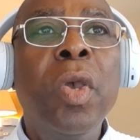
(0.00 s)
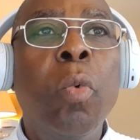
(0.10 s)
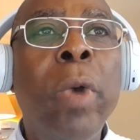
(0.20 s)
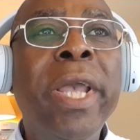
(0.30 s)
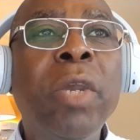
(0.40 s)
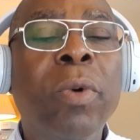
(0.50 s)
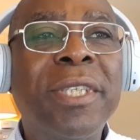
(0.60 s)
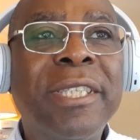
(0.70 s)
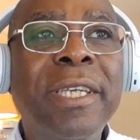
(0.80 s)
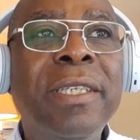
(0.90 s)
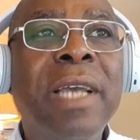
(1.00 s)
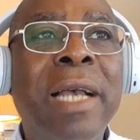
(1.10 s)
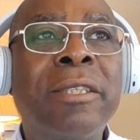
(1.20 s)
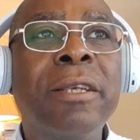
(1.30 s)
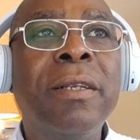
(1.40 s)
where he was seen
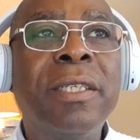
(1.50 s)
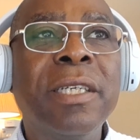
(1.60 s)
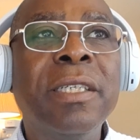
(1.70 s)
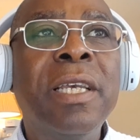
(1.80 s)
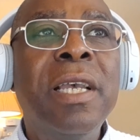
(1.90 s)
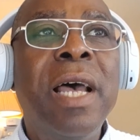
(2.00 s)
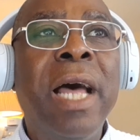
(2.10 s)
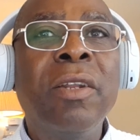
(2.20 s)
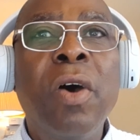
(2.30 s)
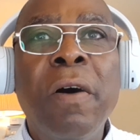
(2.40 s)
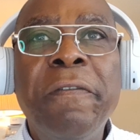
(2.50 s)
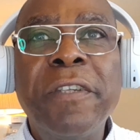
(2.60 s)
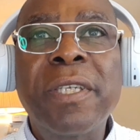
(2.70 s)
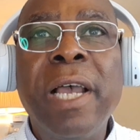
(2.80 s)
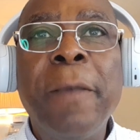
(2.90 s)
assaulting an
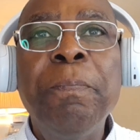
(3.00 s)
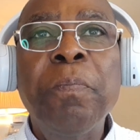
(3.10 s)
officer